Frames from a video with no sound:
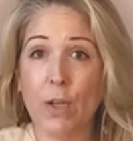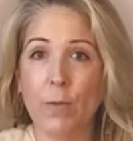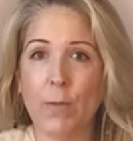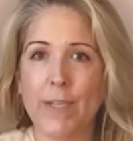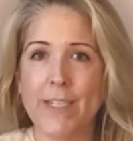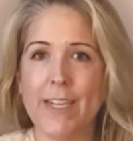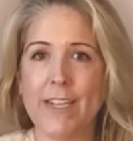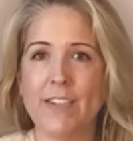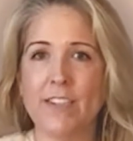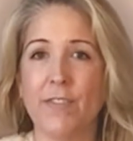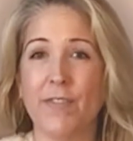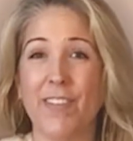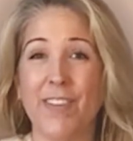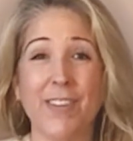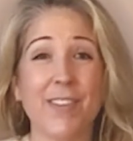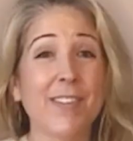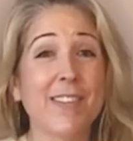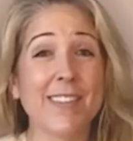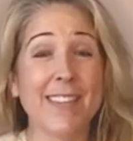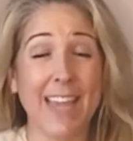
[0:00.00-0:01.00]
we tend to feel
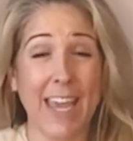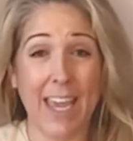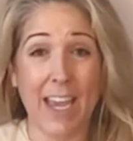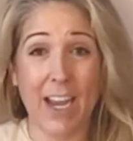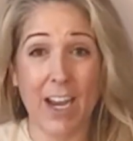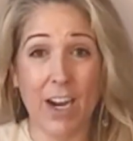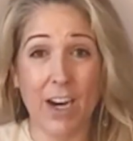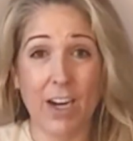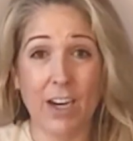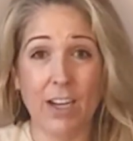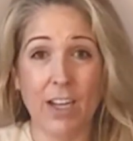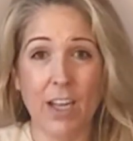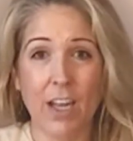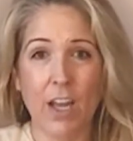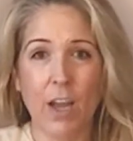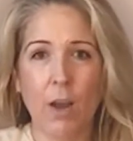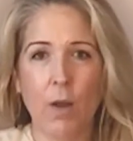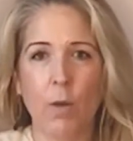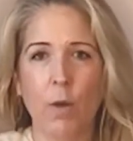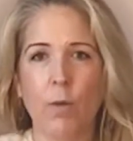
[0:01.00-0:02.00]
scared.
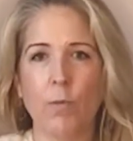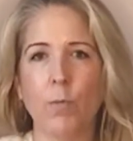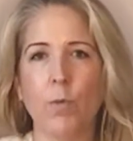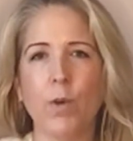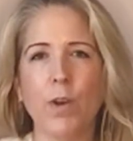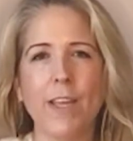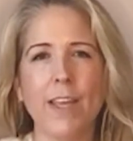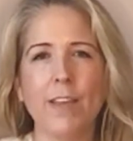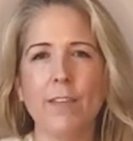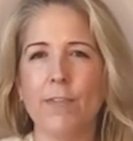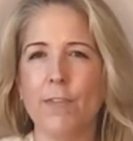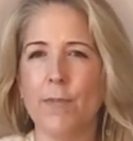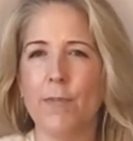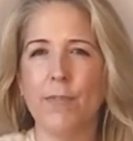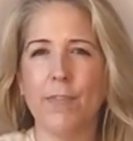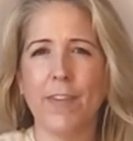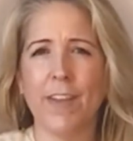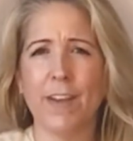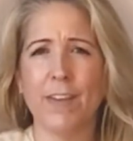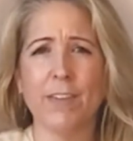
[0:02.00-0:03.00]
Working from
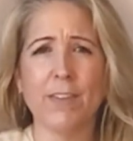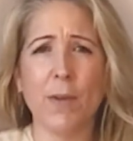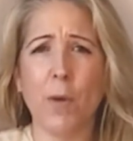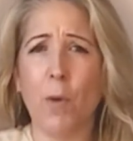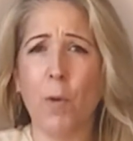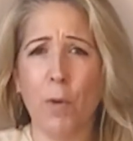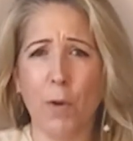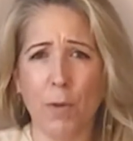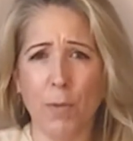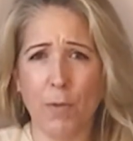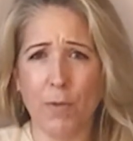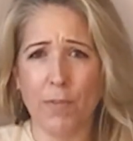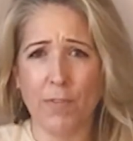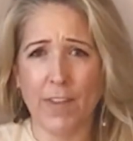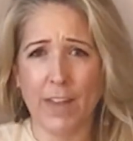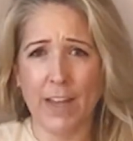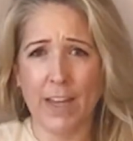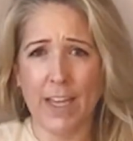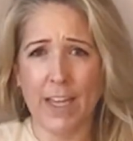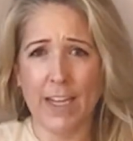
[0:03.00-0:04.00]
fear is a horrible
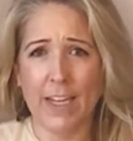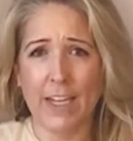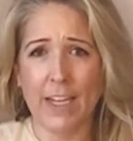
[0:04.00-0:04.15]
feeling.